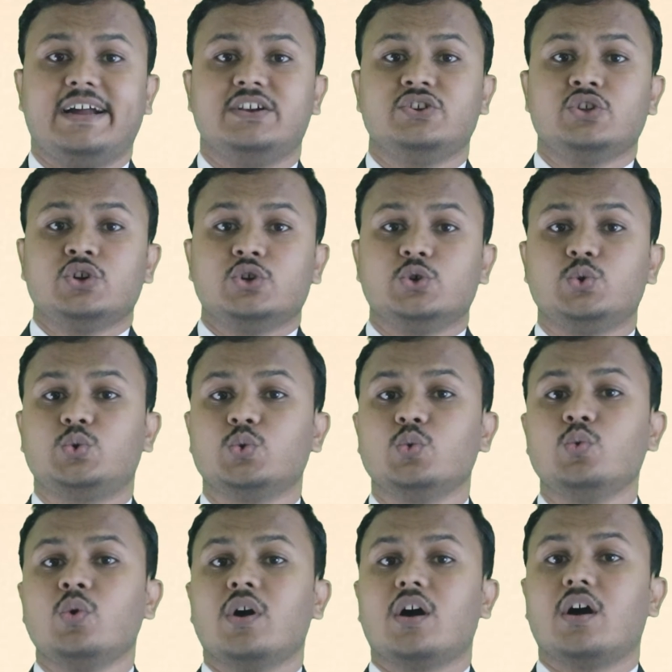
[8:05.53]
and
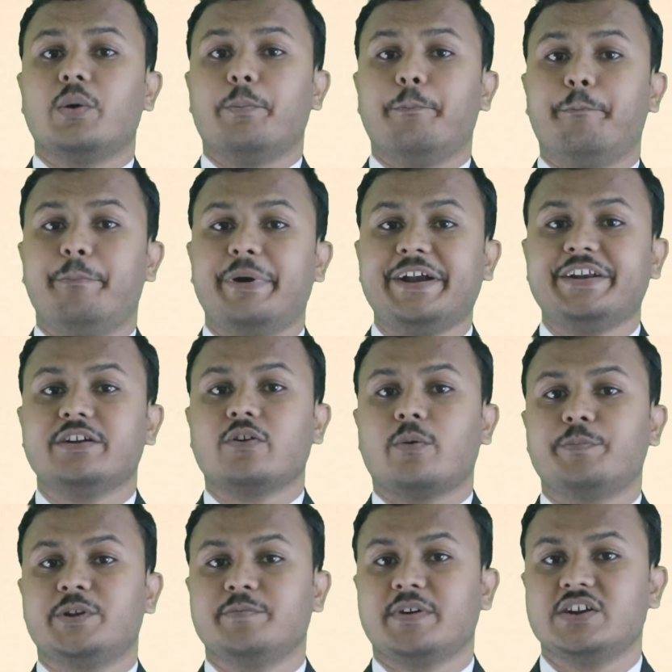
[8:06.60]
do a better
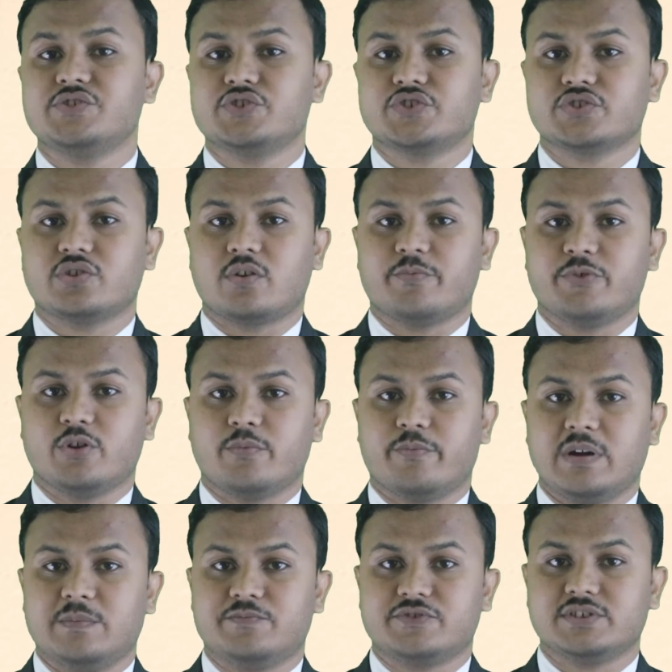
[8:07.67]
optimization of your
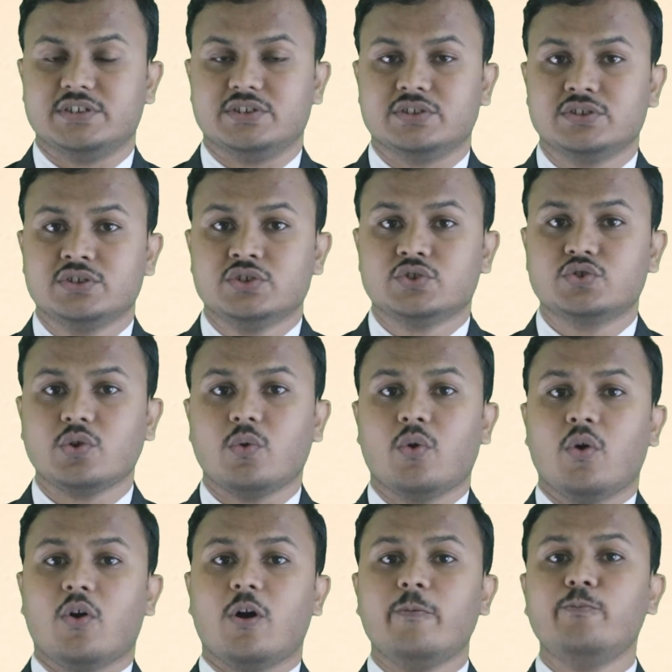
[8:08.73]
website.
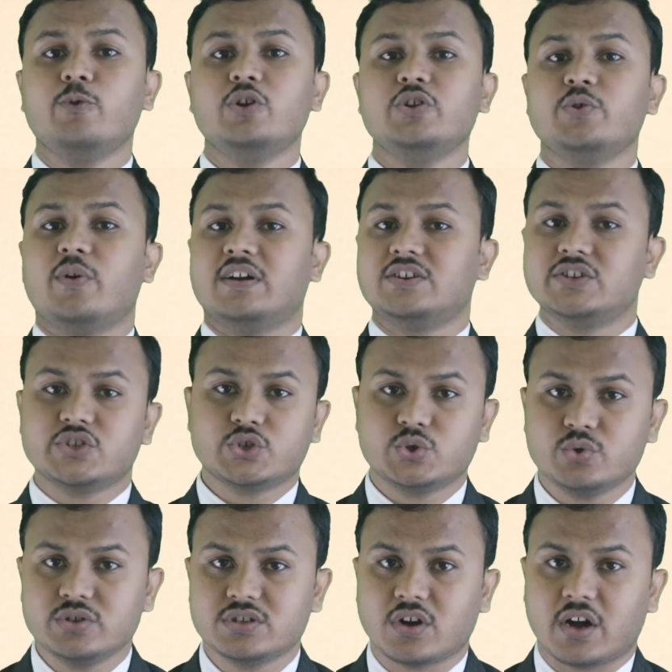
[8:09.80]
So hopefully you
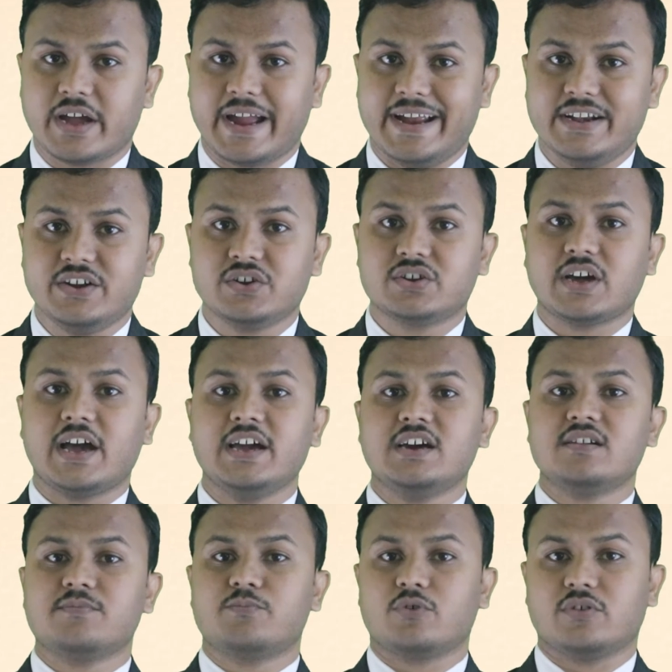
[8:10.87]
understood the
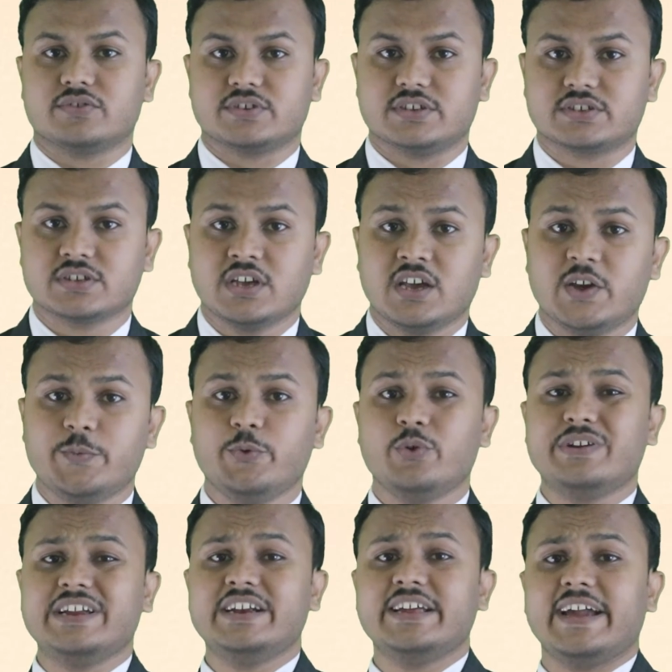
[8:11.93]
entire process. If
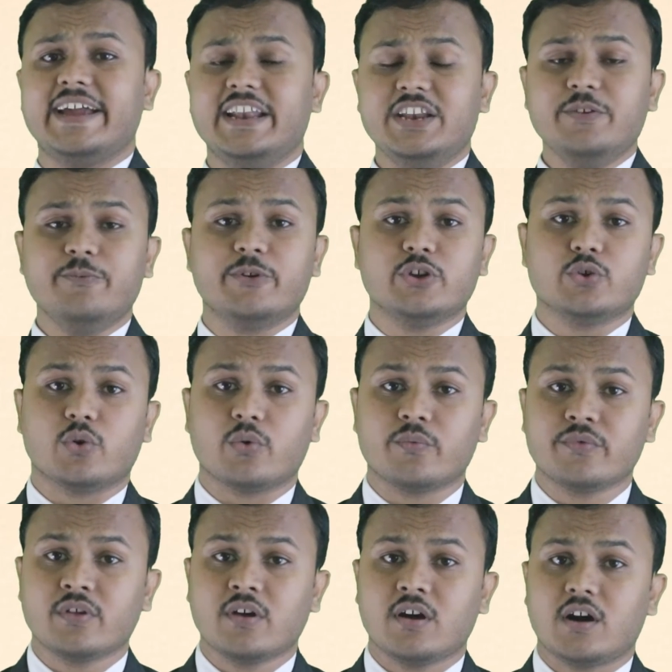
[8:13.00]
you need any
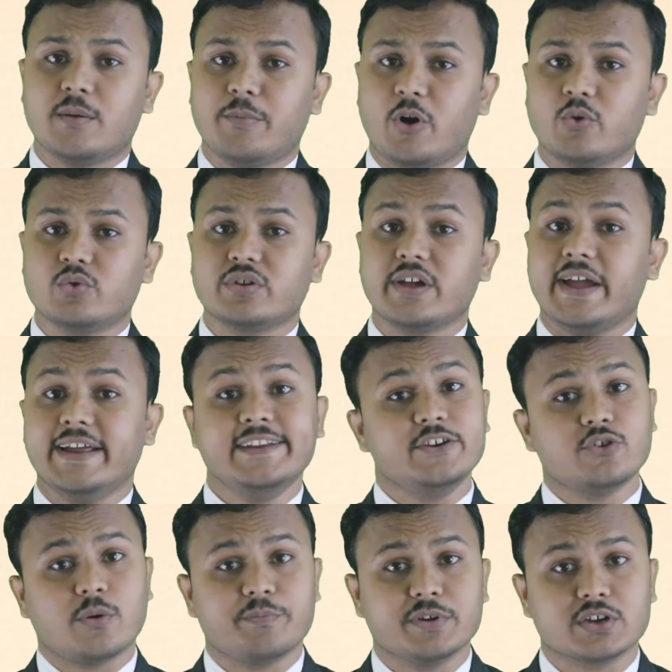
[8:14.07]
video about
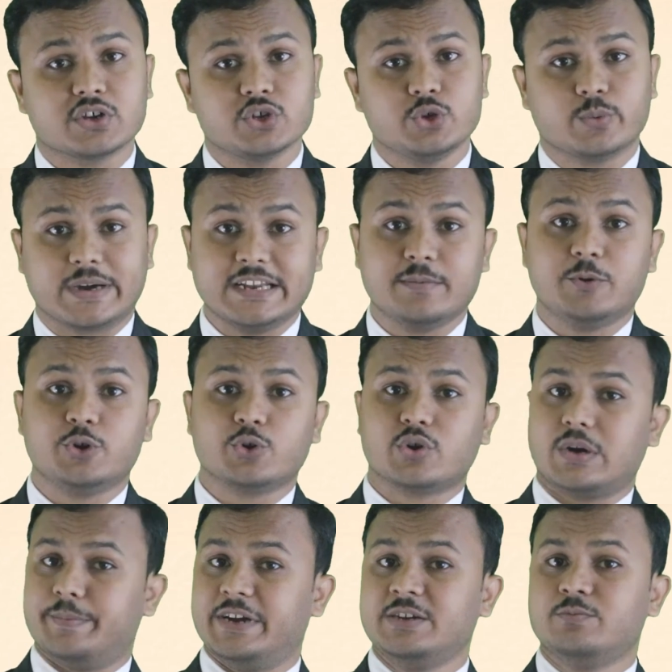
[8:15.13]
any topic, you can able
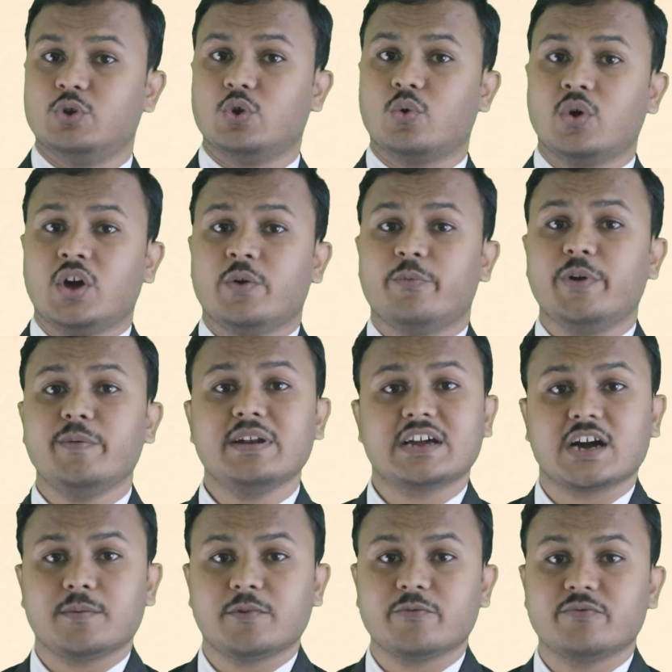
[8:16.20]
to comment below. We
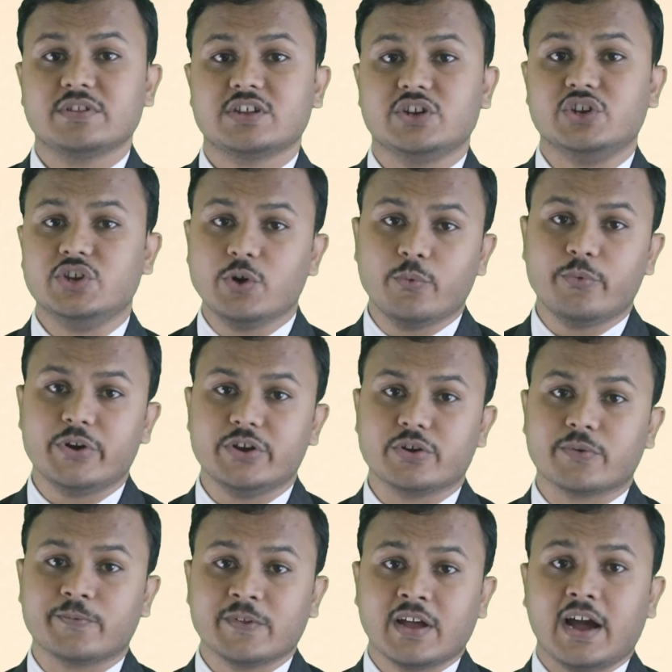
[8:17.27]
will come up with a new
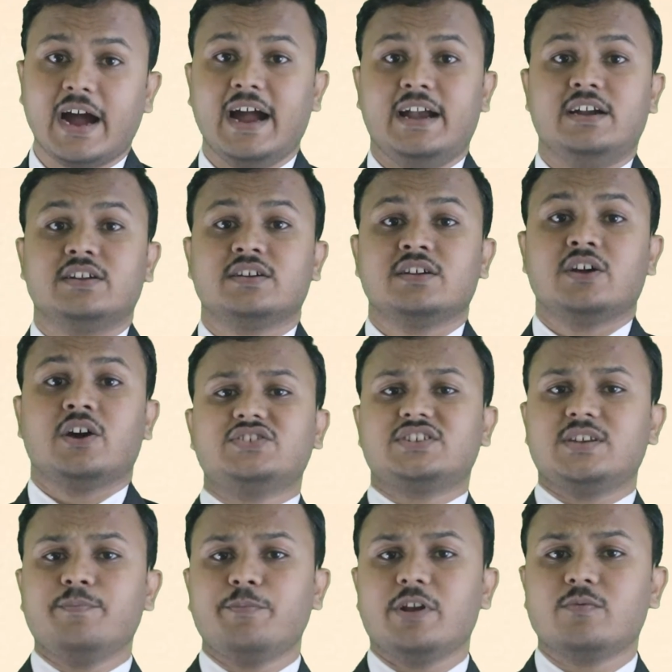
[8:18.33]
video, and in
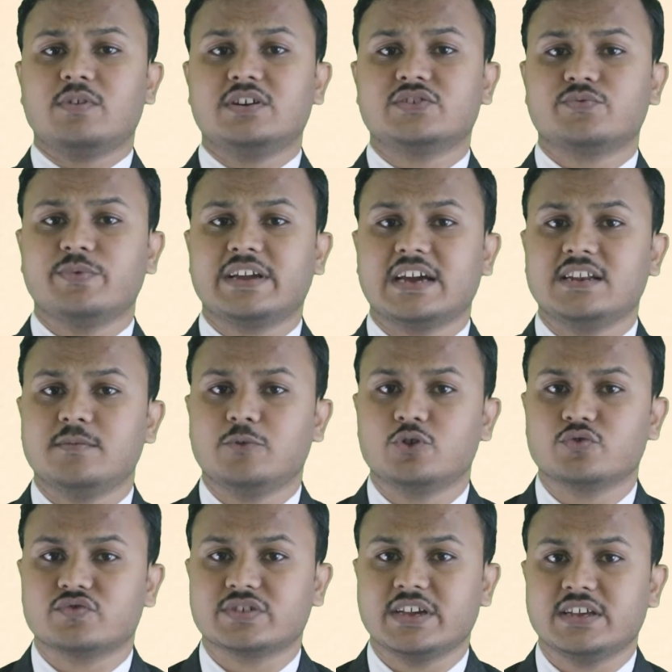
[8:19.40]
simple words we can
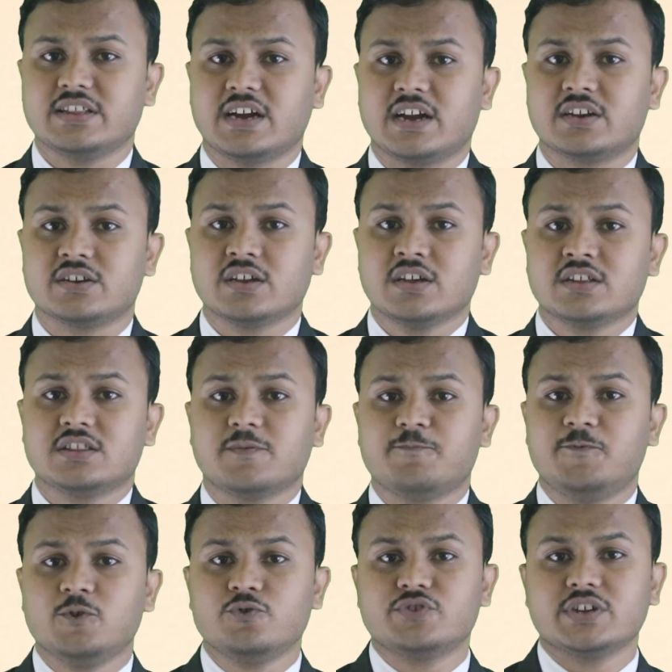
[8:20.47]
able to say that
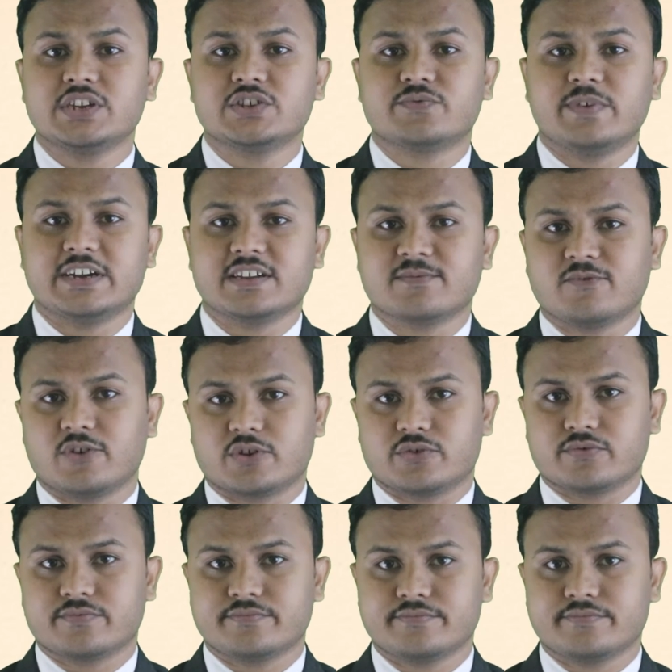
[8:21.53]
the future is waiting for